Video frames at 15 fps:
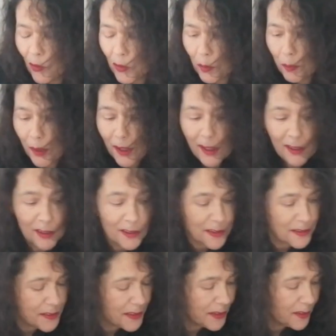your
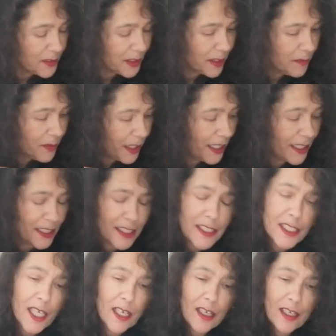path of
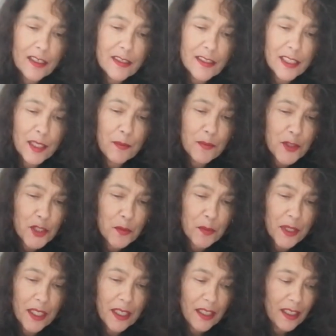late seem to
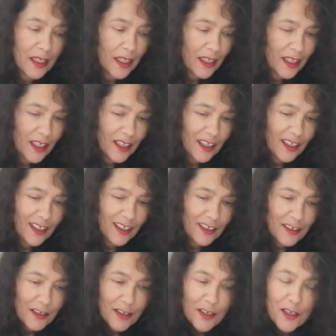be
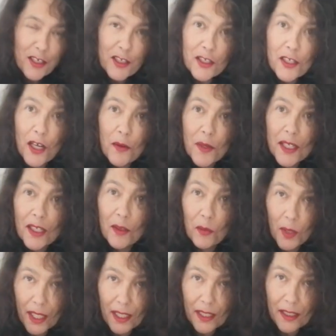going
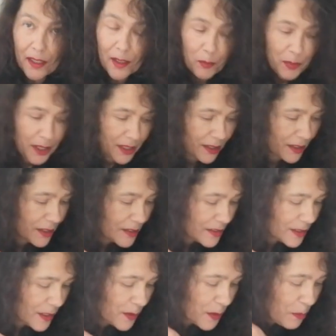away,
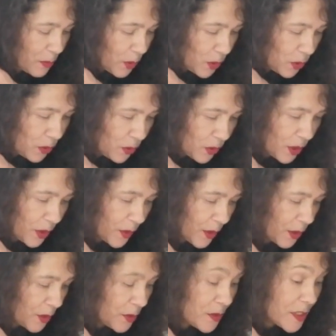because the more
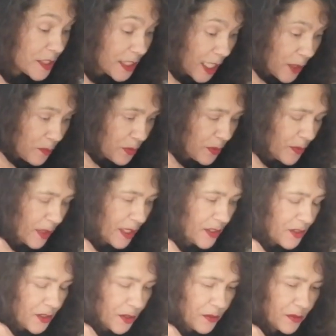you step
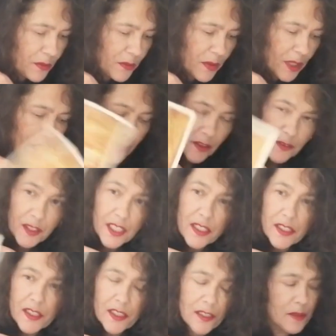into
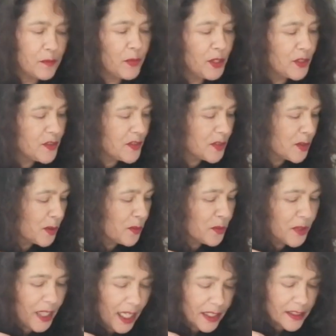this personal
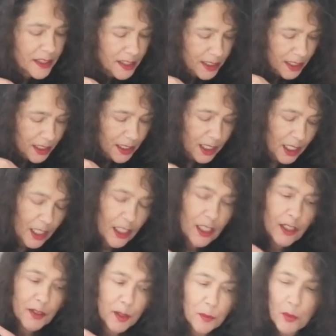reality,
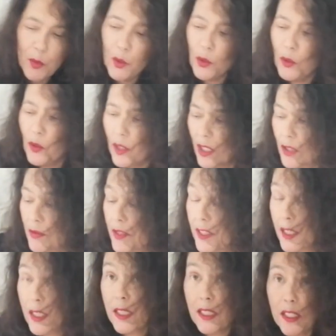the more
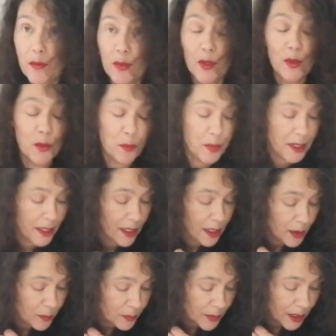irresistible you
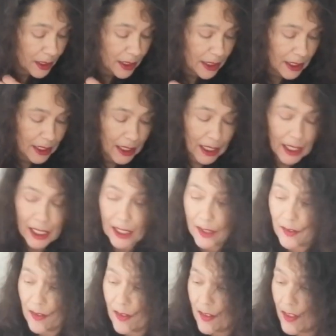become,
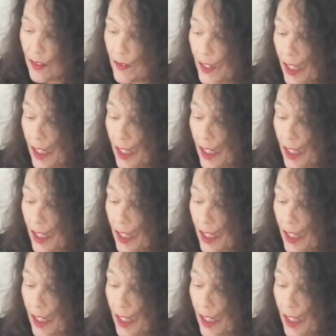and